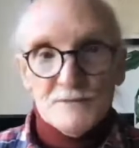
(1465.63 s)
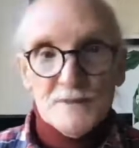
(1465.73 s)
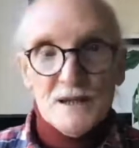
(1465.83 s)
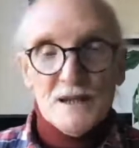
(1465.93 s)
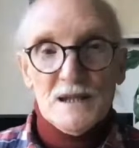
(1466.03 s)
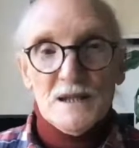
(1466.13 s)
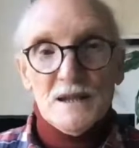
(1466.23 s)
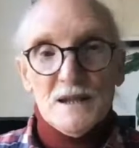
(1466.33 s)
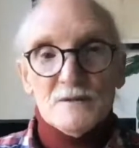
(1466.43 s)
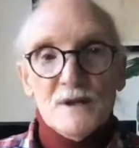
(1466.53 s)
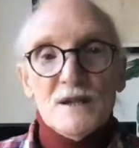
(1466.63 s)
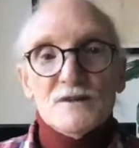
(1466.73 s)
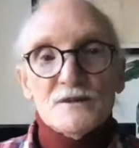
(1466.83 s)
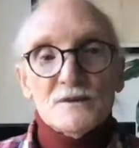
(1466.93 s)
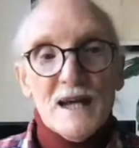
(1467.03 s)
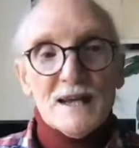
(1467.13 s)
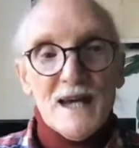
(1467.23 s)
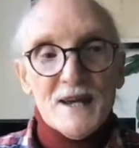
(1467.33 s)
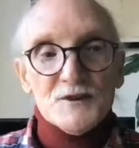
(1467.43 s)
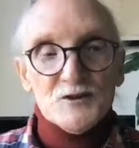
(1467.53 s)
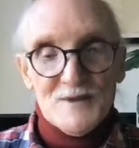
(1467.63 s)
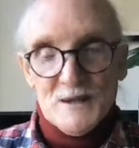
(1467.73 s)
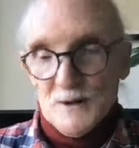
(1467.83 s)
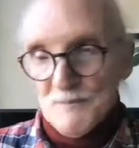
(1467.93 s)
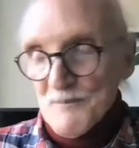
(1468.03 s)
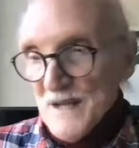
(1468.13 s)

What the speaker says: I really do like answering them.